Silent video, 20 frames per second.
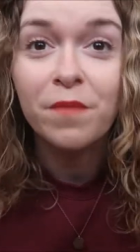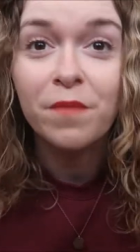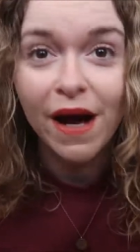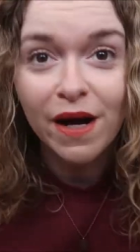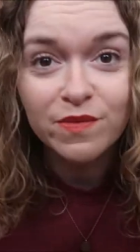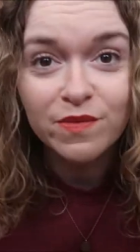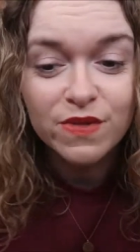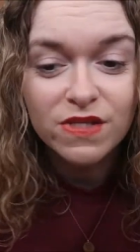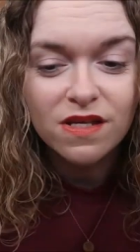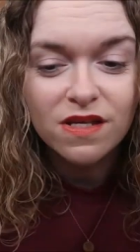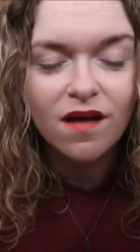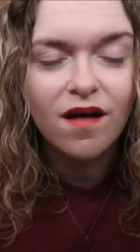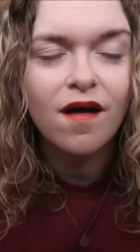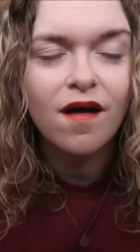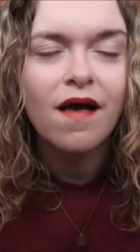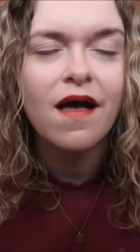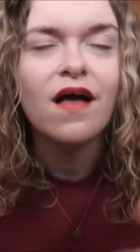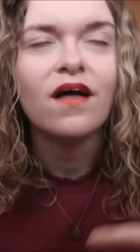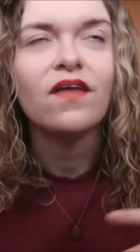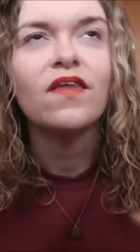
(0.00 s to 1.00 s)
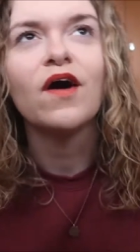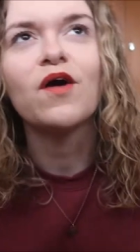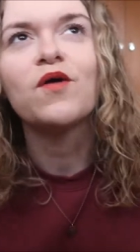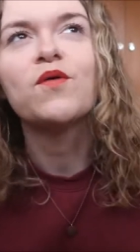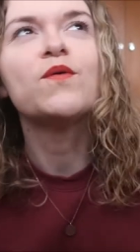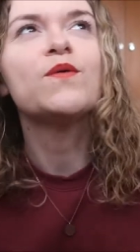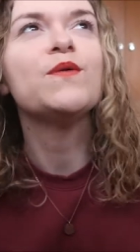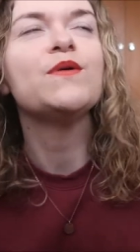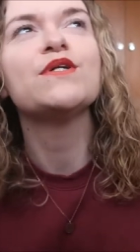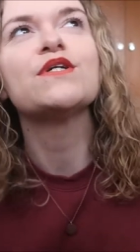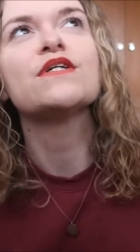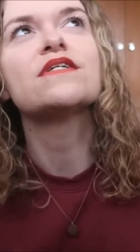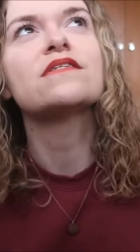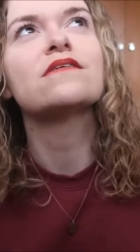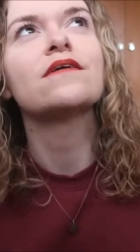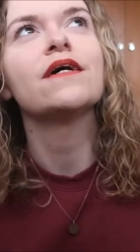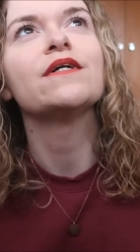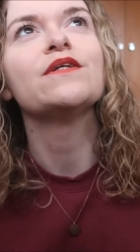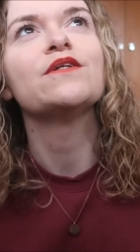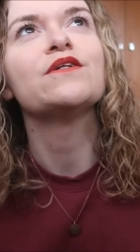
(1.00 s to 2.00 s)
bouncer, they're all just
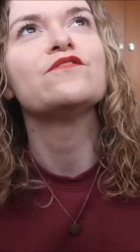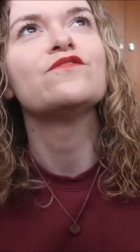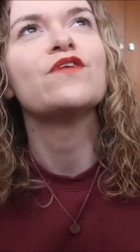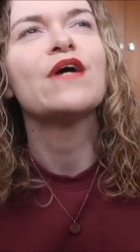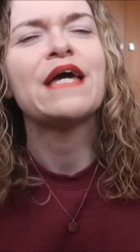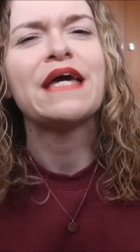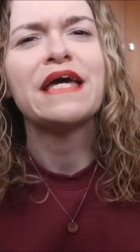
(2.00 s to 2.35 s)
kind of